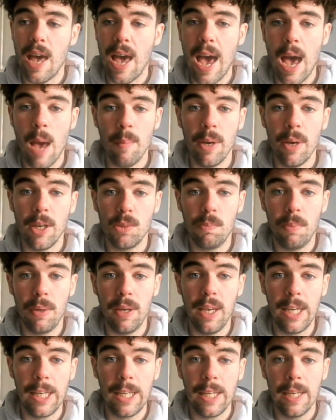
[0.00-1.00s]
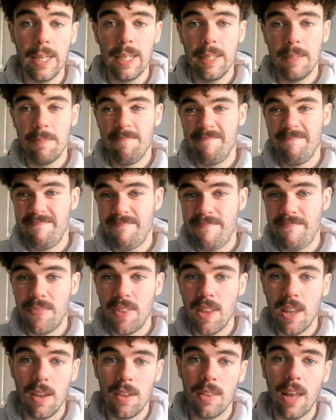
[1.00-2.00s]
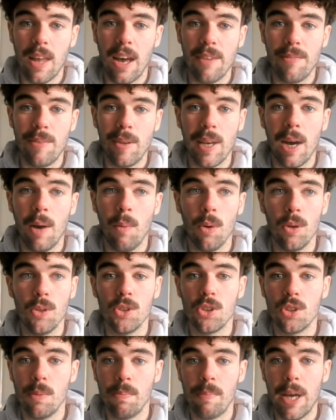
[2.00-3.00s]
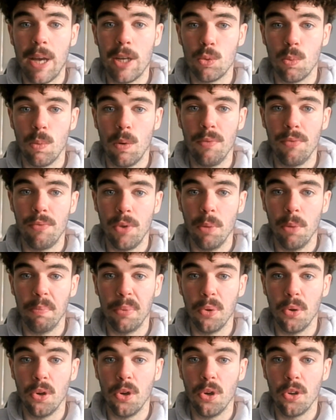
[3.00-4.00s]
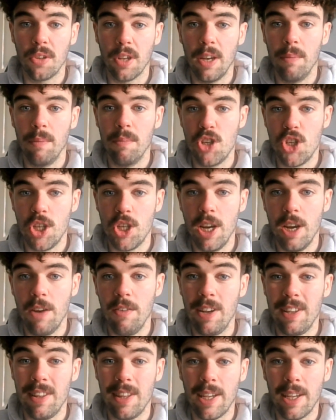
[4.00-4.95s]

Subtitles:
MSP, I think that one's the best one for the board and Moshiri.